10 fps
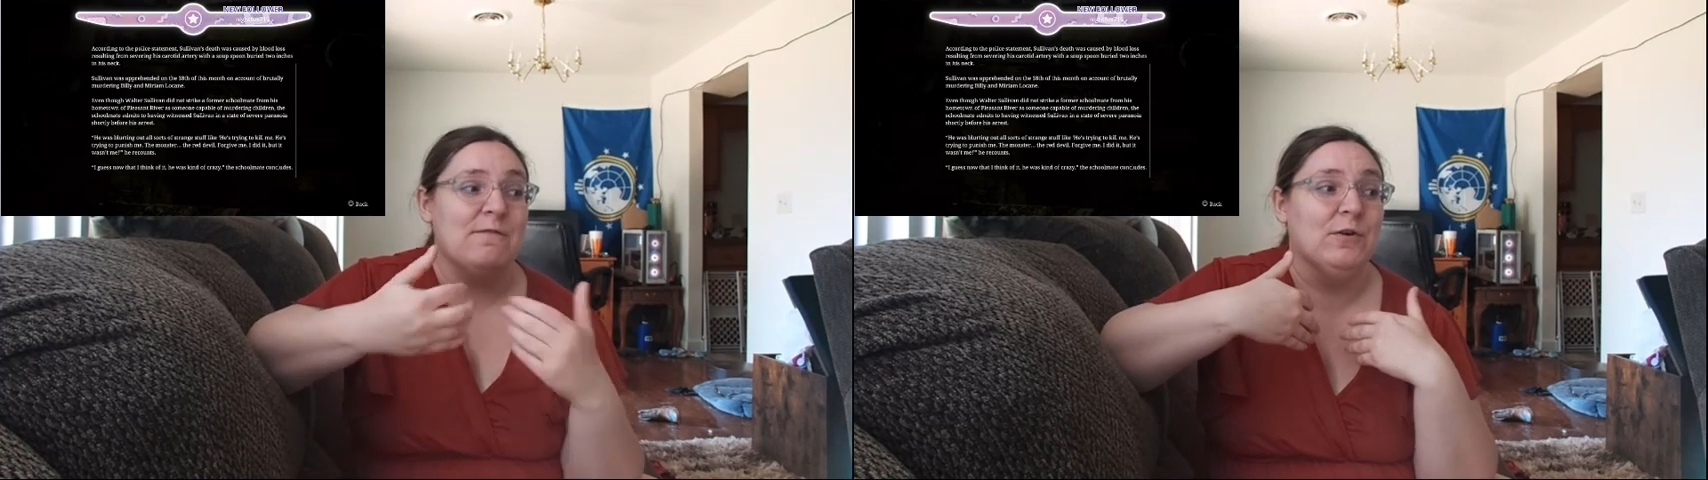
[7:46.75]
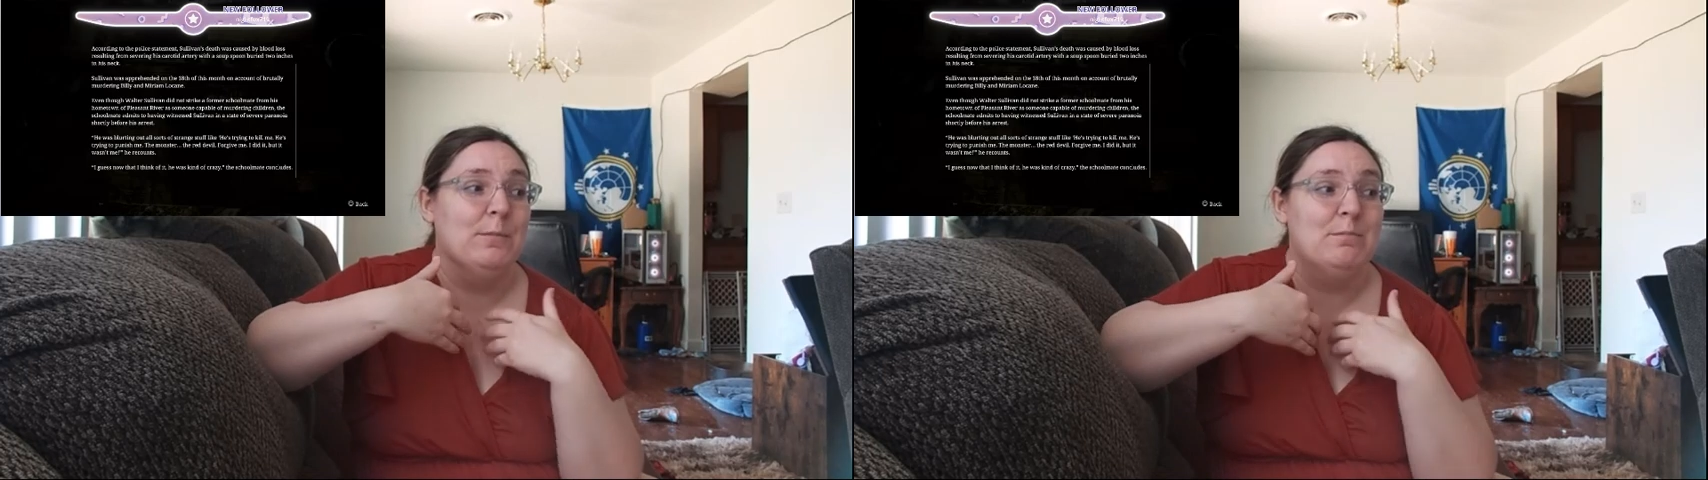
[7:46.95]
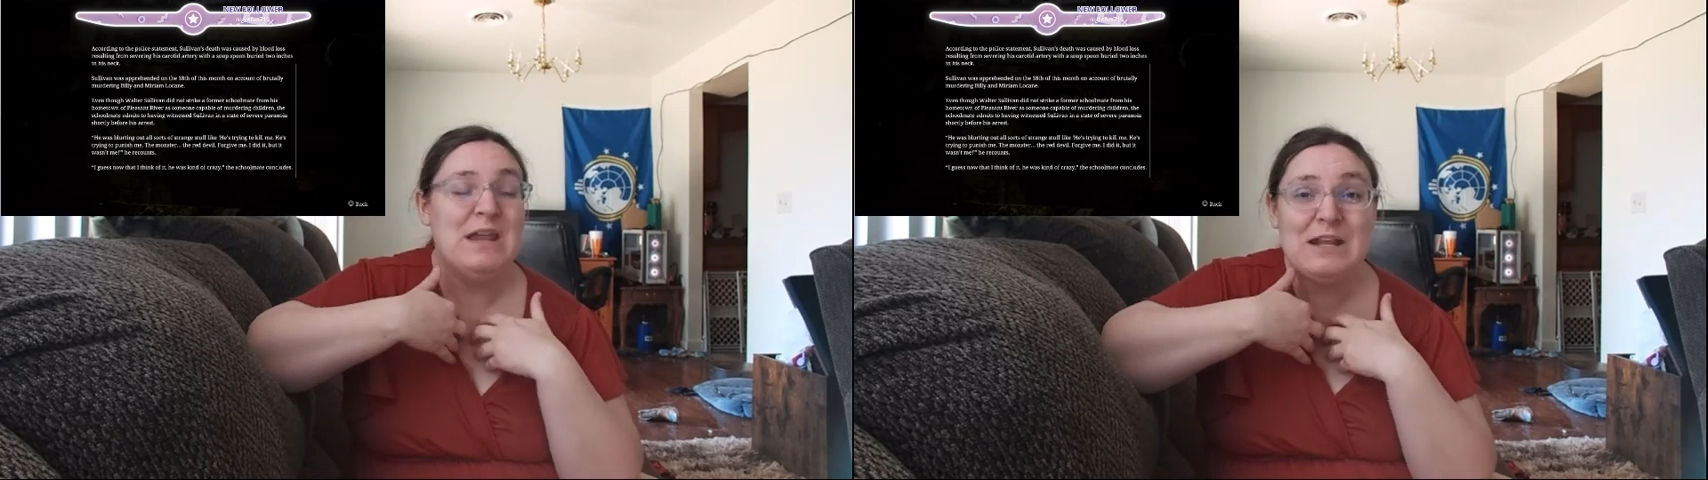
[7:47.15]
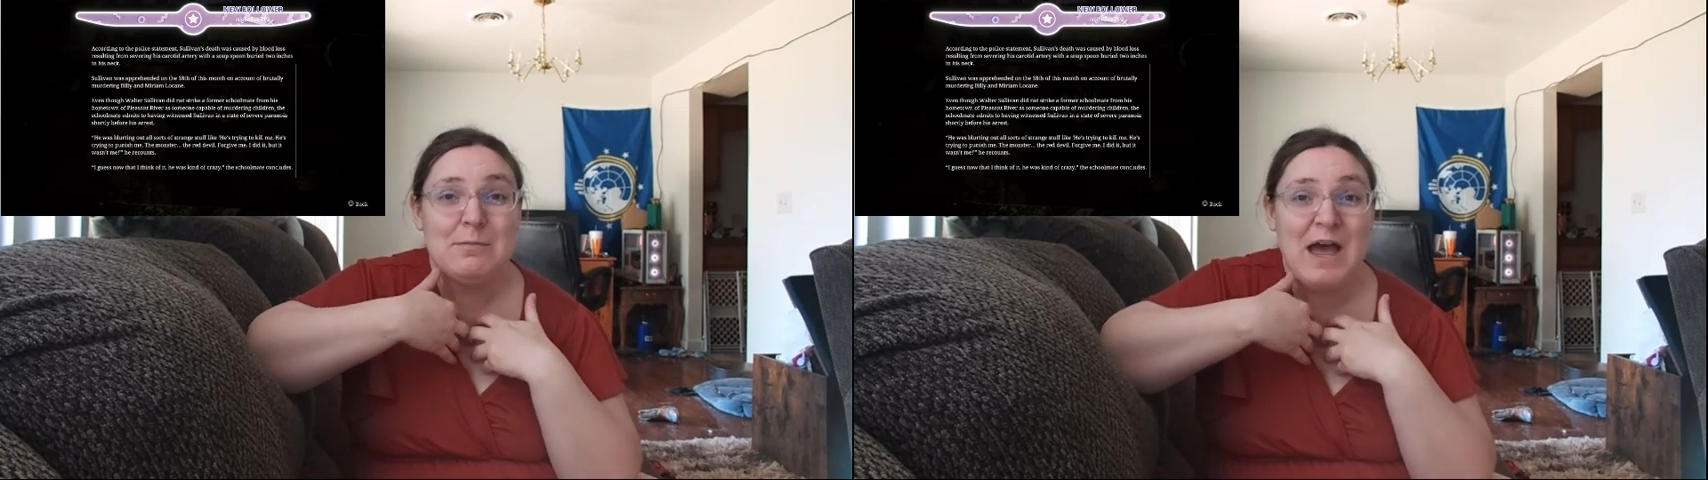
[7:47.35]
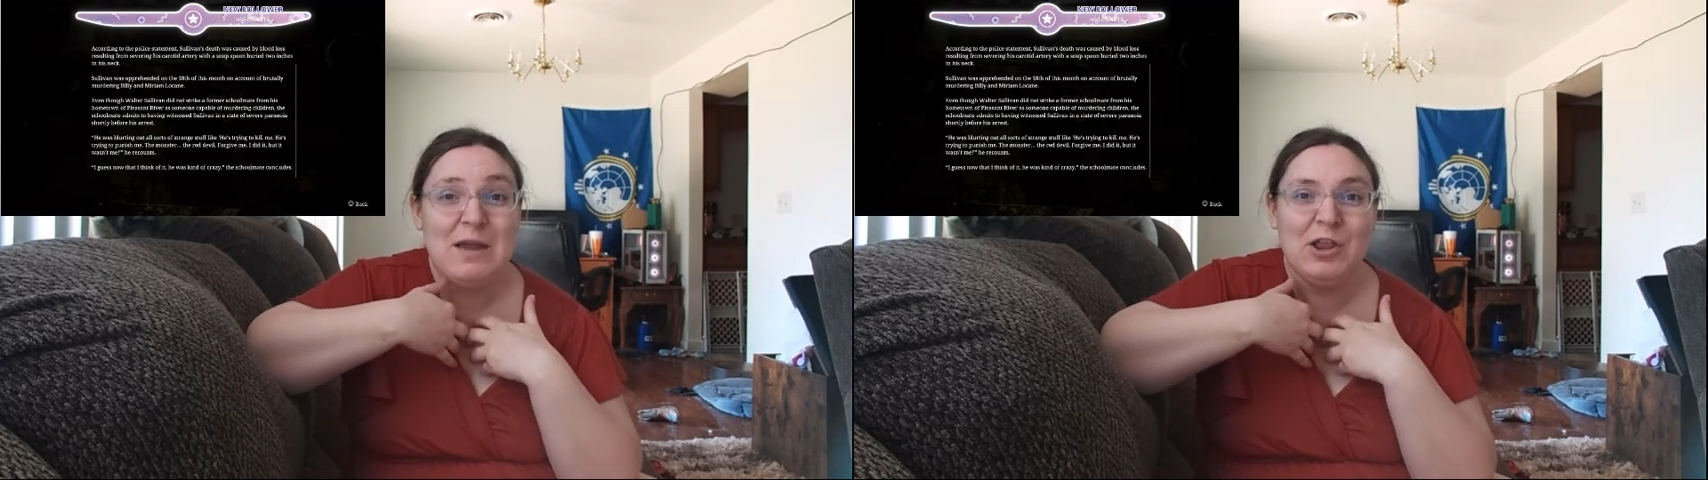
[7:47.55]
for me in
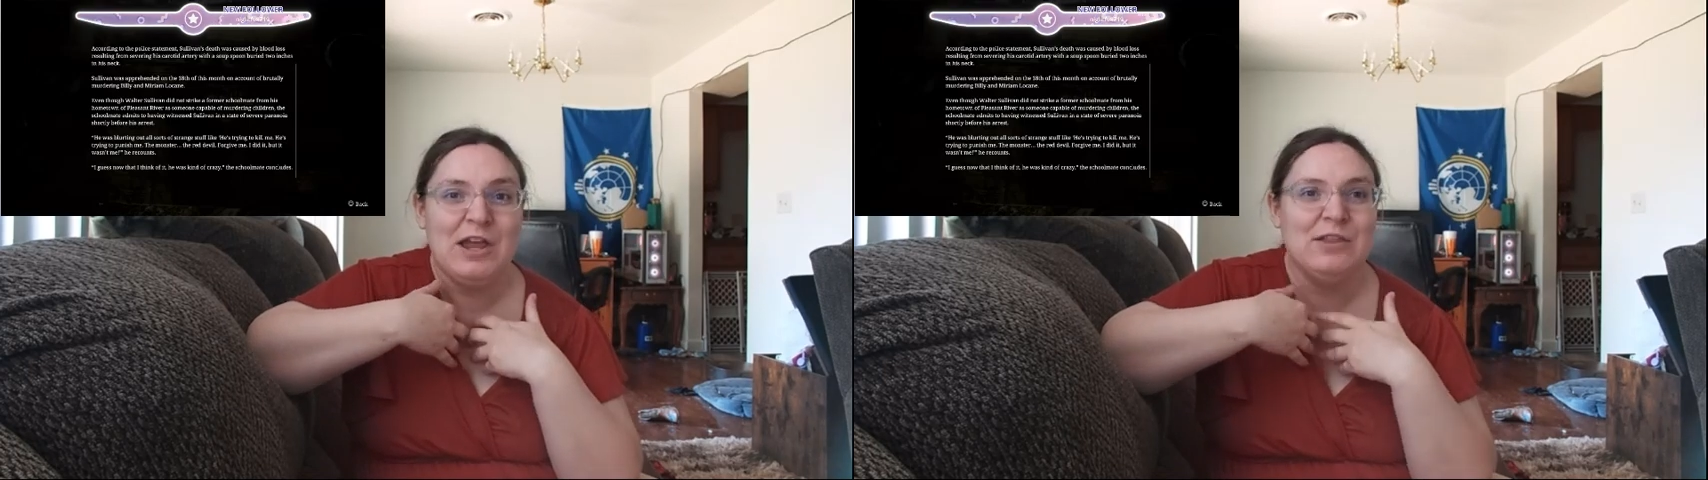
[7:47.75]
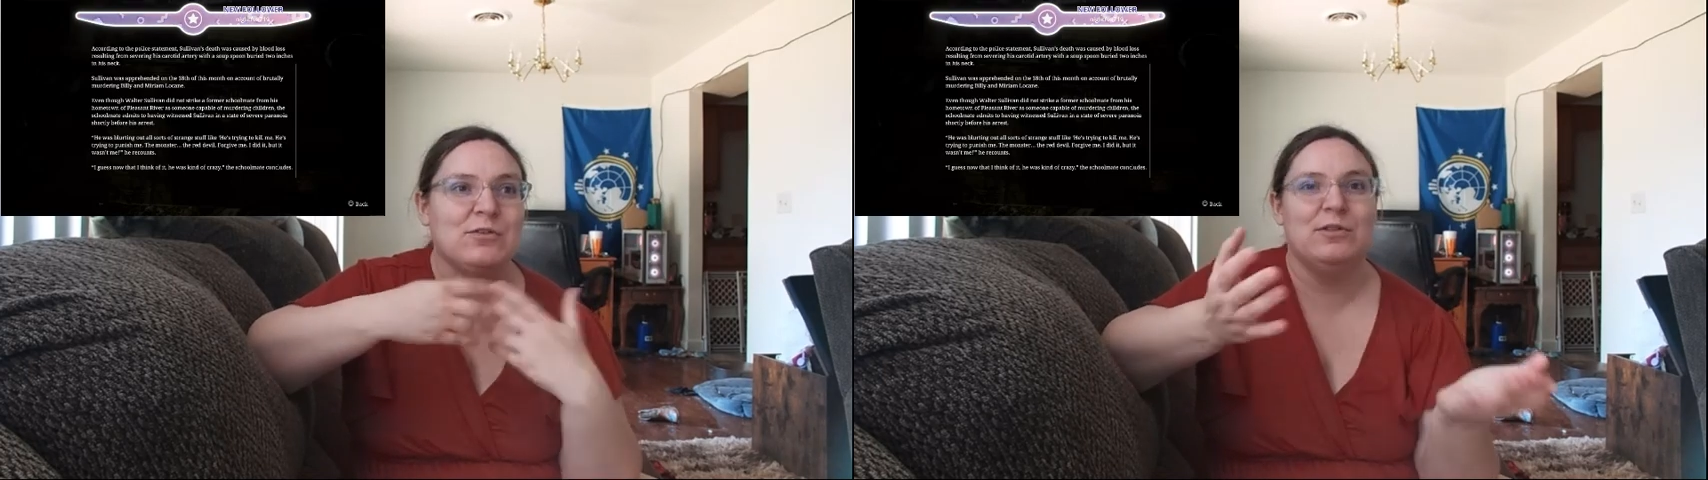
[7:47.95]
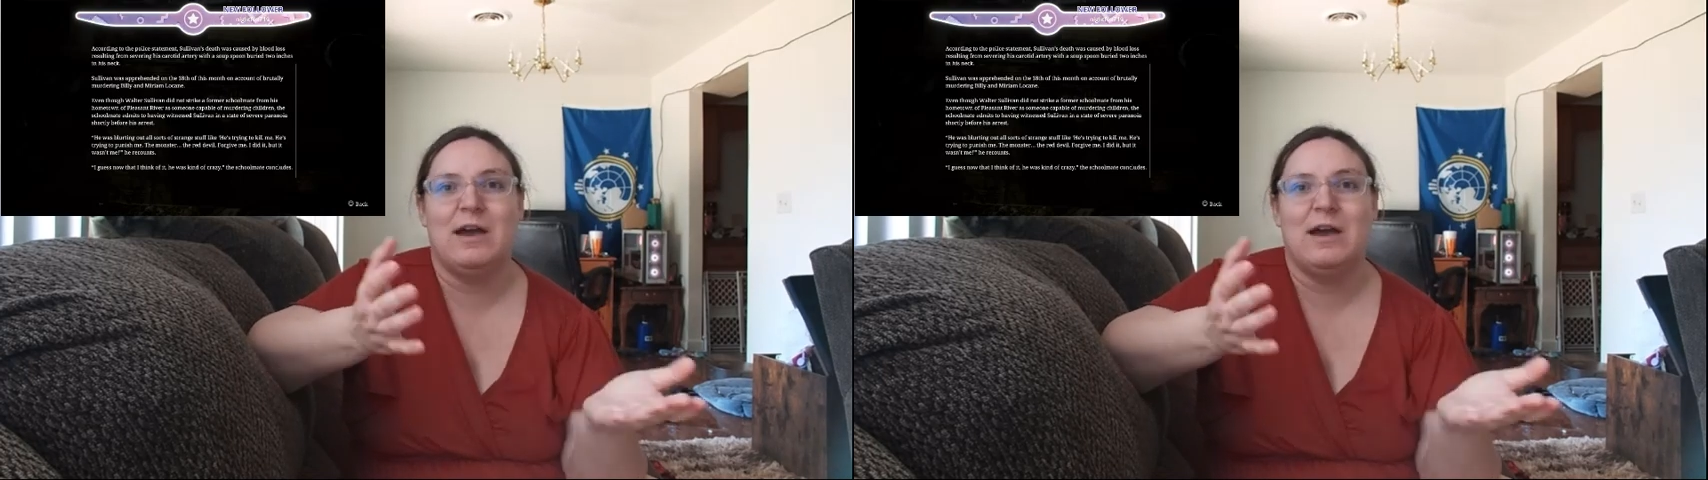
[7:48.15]
my playthrough,